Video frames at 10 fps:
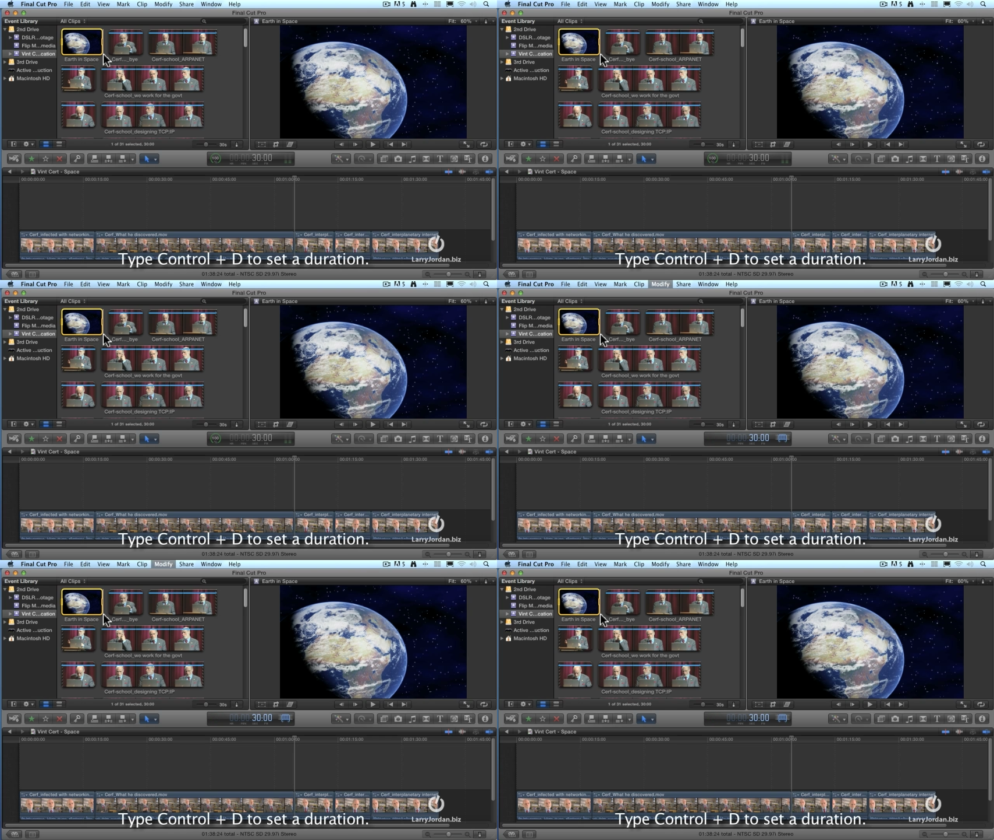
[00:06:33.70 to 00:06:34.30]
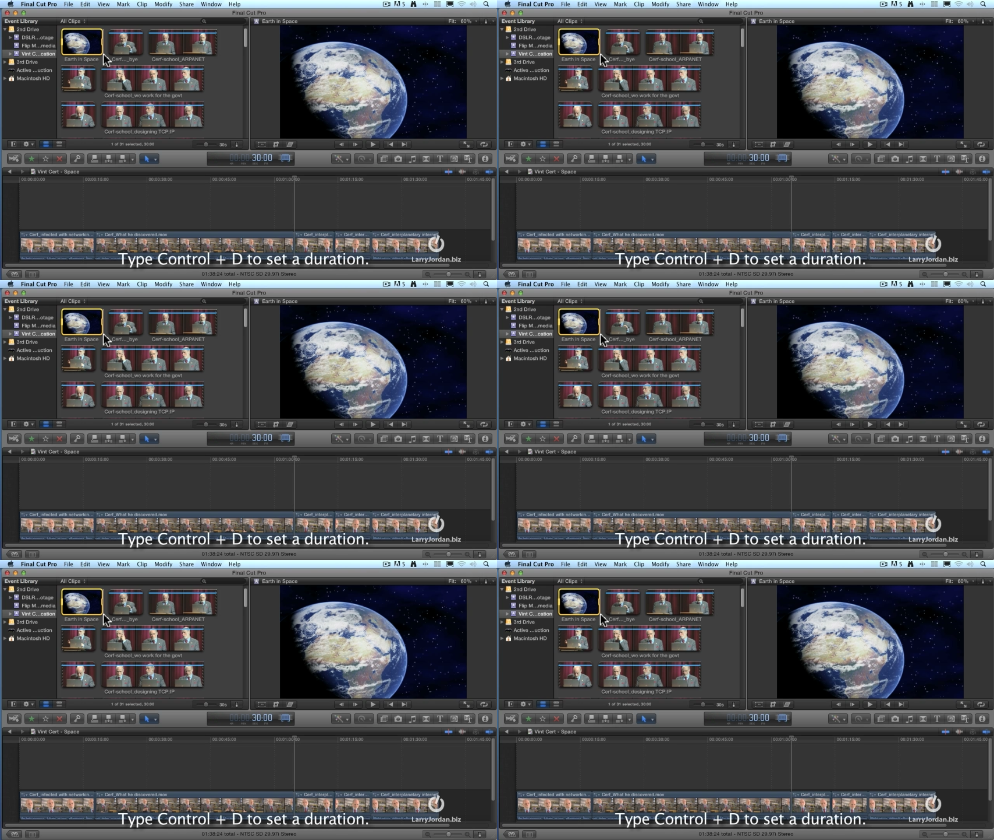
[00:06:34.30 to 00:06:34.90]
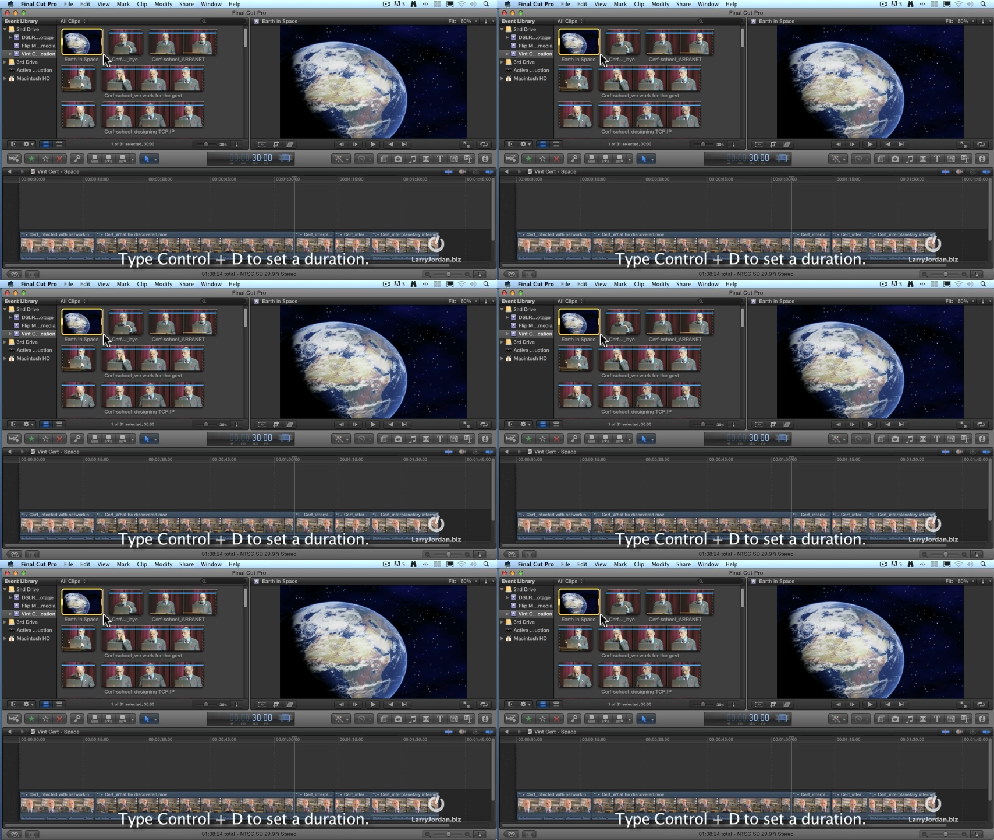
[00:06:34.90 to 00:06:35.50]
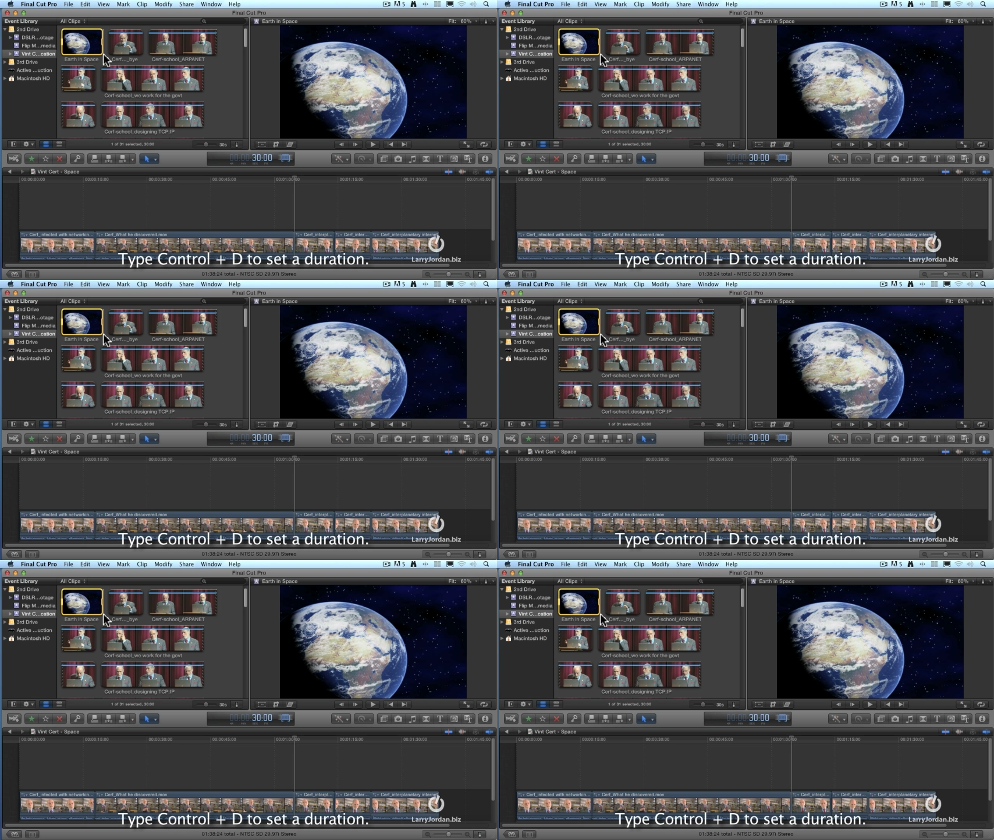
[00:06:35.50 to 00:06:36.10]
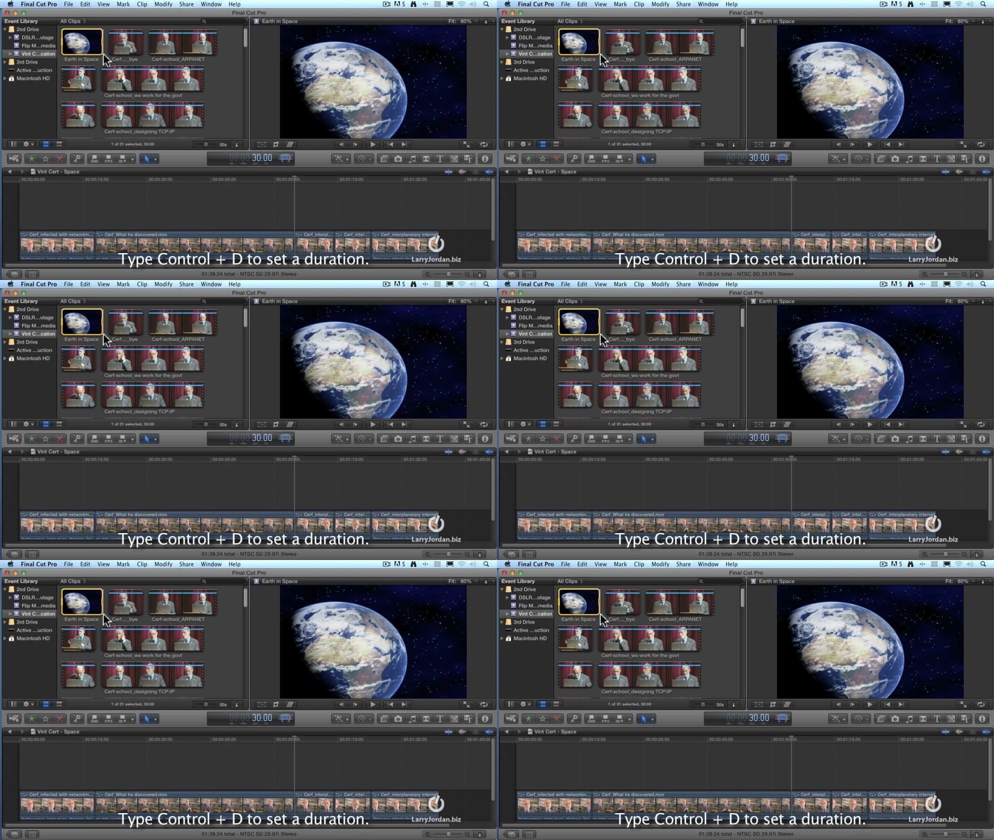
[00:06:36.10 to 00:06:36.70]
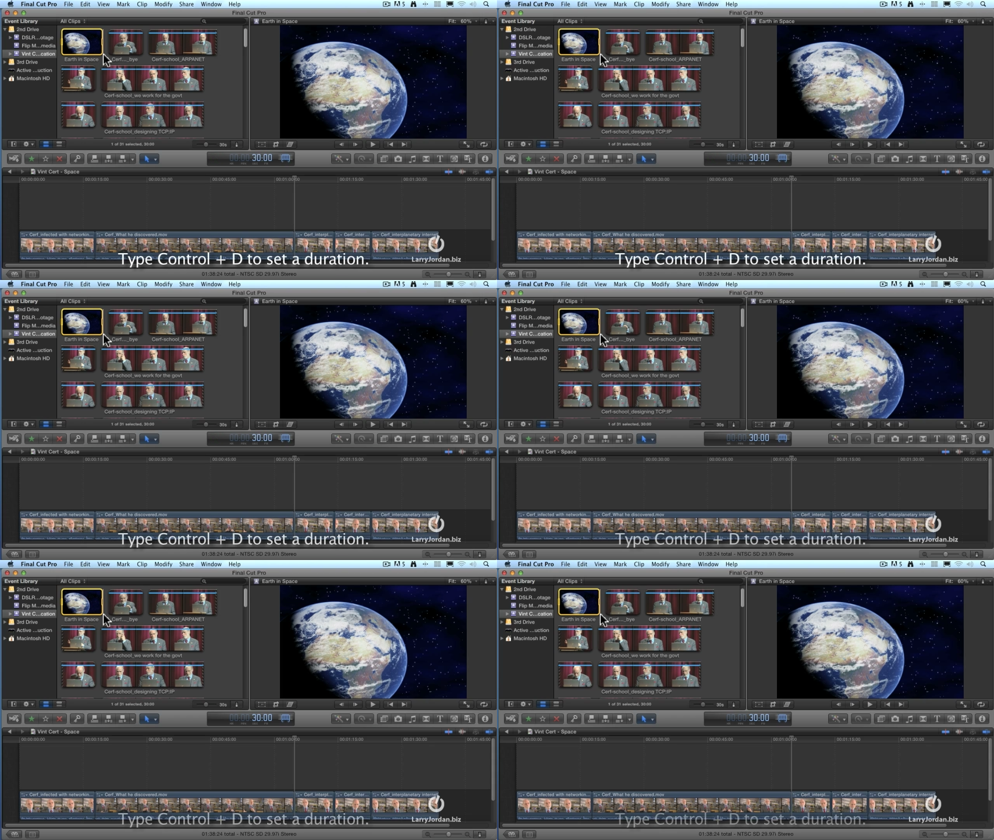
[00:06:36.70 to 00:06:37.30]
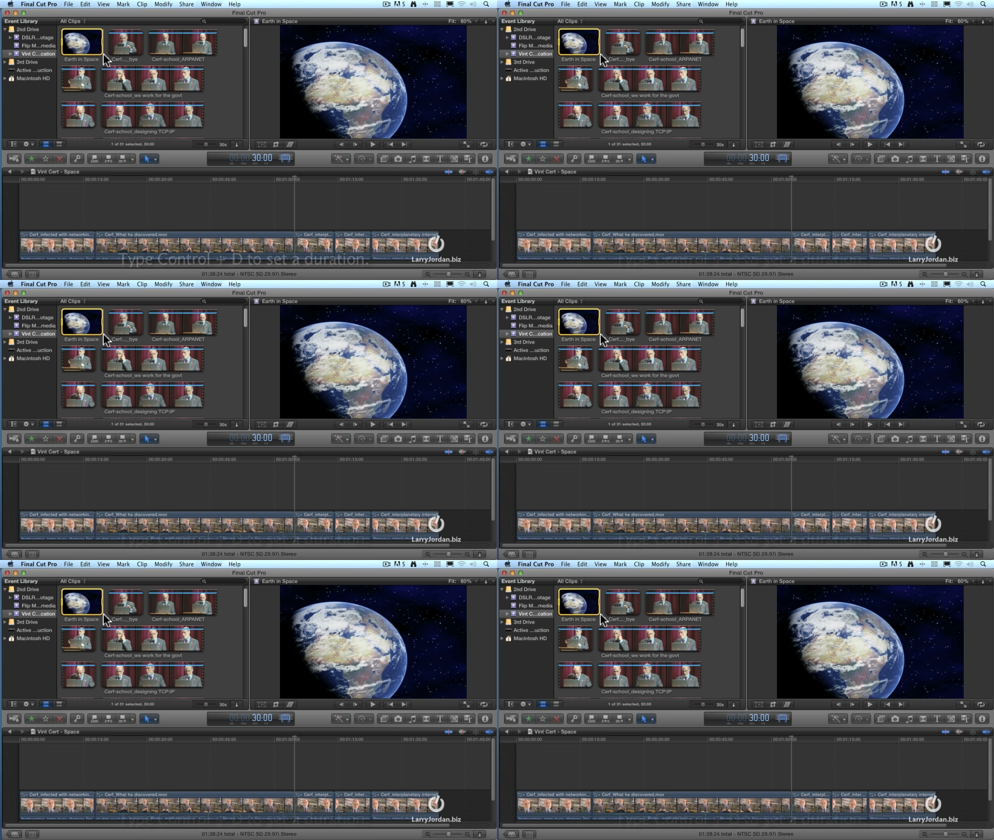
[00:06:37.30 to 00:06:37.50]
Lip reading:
[unreadable: no face in view]